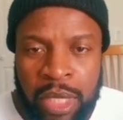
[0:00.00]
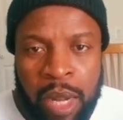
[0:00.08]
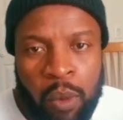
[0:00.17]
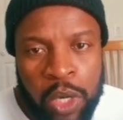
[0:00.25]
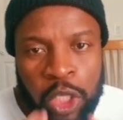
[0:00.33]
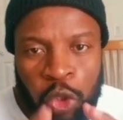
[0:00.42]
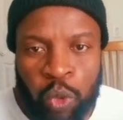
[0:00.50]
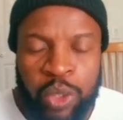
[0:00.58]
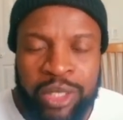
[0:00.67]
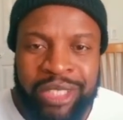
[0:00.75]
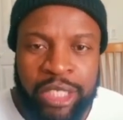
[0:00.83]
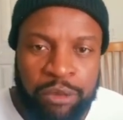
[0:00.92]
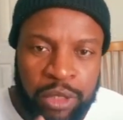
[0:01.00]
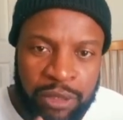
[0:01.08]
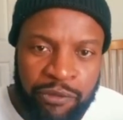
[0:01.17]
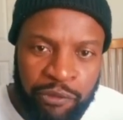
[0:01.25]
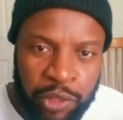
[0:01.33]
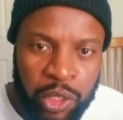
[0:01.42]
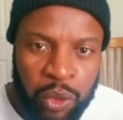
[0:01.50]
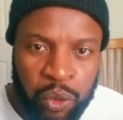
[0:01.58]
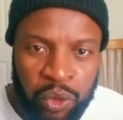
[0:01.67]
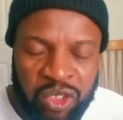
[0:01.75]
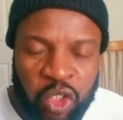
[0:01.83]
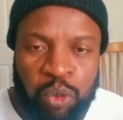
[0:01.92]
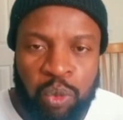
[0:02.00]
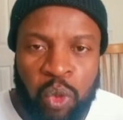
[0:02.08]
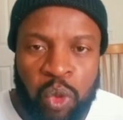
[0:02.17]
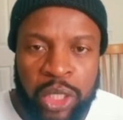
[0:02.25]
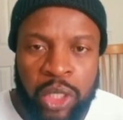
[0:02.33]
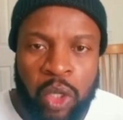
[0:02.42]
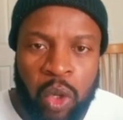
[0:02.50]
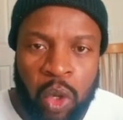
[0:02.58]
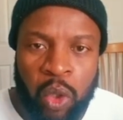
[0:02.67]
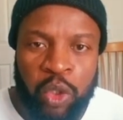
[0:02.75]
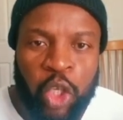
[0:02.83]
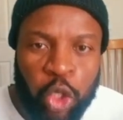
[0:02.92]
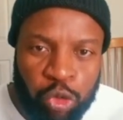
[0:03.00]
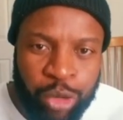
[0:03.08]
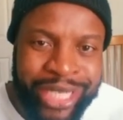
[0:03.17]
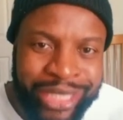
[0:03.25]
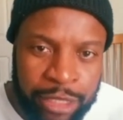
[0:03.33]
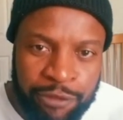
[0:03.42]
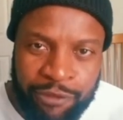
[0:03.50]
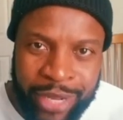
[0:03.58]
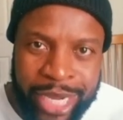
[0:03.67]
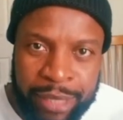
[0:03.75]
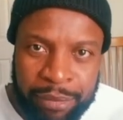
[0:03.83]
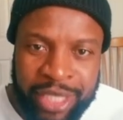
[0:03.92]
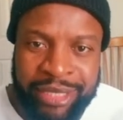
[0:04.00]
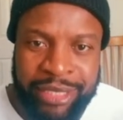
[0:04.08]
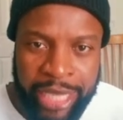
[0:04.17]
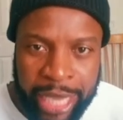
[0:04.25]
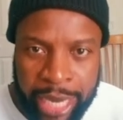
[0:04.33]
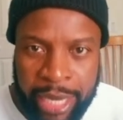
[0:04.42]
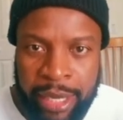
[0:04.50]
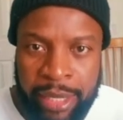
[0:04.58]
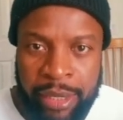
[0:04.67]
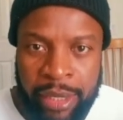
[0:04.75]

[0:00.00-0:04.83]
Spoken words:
I want to do a series of videos this morning called The Great Divide Must End.